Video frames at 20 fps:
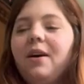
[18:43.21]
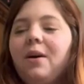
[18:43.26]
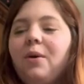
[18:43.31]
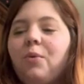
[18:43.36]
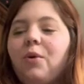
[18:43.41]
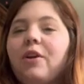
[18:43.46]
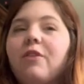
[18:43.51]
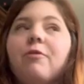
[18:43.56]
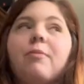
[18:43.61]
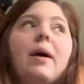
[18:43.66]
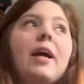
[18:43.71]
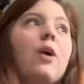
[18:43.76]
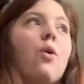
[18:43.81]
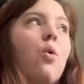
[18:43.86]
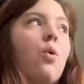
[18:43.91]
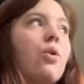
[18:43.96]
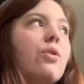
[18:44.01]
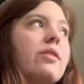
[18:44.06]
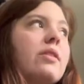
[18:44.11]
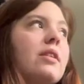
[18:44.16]
One of my
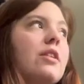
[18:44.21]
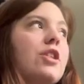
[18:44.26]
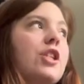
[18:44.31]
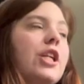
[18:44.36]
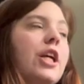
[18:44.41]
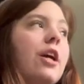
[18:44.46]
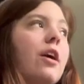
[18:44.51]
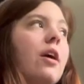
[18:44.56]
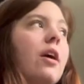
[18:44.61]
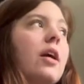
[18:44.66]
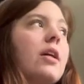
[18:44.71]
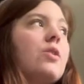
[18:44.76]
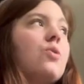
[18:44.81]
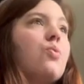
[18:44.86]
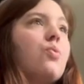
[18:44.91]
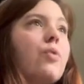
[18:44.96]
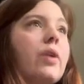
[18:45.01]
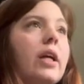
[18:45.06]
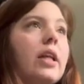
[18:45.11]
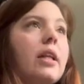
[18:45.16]
goals this year has
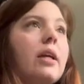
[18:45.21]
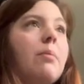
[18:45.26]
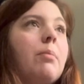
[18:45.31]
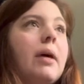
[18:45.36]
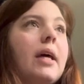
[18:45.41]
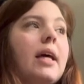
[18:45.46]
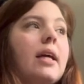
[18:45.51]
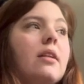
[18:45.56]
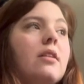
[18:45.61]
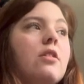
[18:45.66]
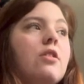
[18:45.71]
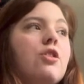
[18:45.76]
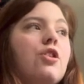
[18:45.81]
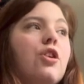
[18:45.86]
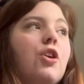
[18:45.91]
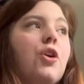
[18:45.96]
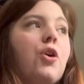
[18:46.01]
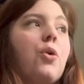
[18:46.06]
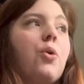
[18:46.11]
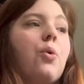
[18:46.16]
really been
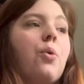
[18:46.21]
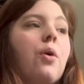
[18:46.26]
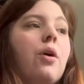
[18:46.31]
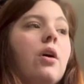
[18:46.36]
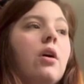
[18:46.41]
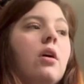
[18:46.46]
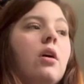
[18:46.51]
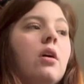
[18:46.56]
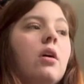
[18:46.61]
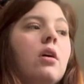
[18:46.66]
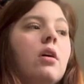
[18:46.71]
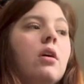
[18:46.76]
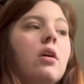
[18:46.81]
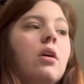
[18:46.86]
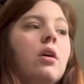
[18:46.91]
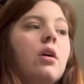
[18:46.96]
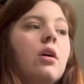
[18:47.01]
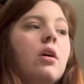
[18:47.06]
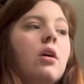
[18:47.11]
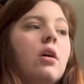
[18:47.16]
to
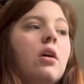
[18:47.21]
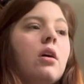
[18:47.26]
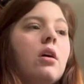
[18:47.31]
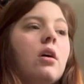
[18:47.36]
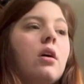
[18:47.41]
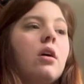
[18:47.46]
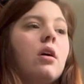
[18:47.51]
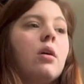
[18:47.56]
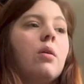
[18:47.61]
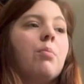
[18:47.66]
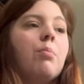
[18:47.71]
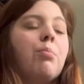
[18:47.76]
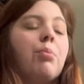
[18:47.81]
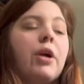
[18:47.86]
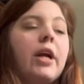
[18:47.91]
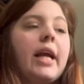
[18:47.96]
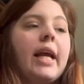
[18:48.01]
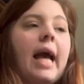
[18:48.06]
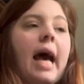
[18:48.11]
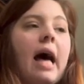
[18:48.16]

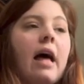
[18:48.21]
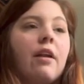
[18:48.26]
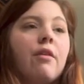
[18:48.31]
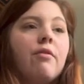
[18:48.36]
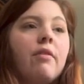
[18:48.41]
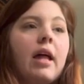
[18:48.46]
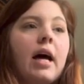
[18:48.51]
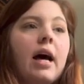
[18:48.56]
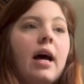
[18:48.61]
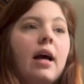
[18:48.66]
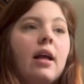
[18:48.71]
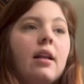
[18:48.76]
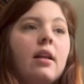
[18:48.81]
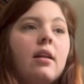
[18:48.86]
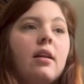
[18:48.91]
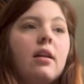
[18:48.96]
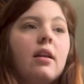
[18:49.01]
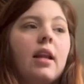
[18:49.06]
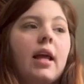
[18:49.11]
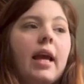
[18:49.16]
break out of that
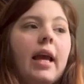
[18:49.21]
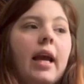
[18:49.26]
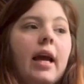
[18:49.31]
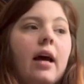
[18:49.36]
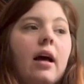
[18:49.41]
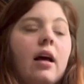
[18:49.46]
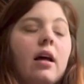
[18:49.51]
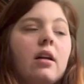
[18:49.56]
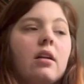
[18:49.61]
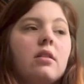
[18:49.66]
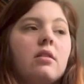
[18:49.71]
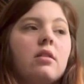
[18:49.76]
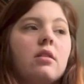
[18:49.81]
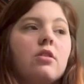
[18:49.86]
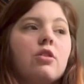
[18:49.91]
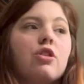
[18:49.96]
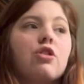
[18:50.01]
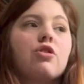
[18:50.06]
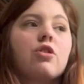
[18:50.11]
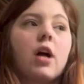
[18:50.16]
and
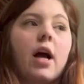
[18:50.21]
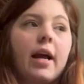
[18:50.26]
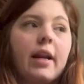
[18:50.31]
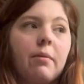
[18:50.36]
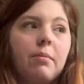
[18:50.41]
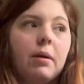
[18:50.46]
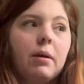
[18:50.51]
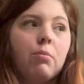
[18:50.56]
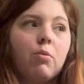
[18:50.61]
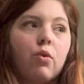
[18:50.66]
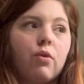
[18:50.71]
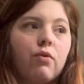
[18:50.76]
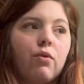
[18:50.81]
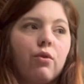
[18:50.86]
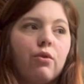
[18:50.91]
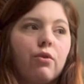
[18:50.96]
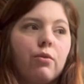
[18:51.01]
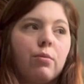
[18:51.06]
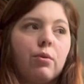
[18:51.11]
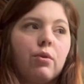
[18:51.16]
to try to be more
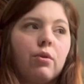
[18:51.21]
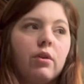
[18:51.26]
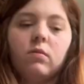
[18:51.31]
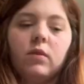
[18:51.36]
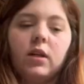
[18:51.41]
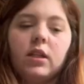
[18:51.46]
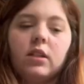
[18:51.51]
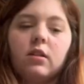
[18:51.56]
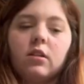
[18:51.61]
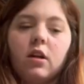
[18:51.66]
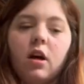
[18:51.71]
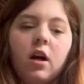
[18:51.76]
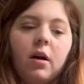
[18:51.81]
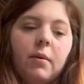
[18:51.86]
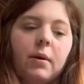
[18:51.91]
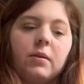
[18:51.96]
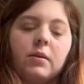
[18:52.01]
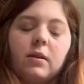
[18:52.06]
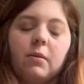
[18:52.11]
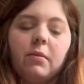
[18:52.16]
vulnerable and to talk
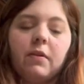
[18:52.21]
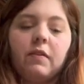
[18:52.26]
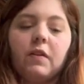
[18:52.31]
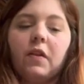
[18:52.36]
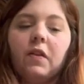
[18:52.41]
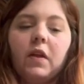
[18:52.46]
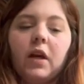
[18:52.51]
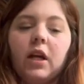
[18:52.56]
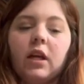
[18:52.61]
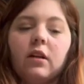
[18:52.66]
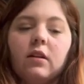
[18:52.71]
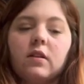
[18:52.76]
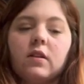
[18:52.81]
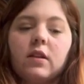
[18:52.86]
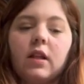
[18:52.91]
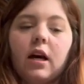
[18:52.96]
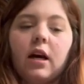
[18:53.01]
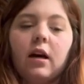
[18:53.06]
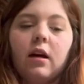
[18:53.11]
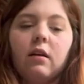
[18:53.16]
about some of the things
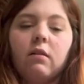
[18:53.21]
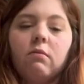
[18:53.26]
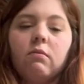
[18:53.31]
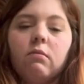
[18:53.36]
that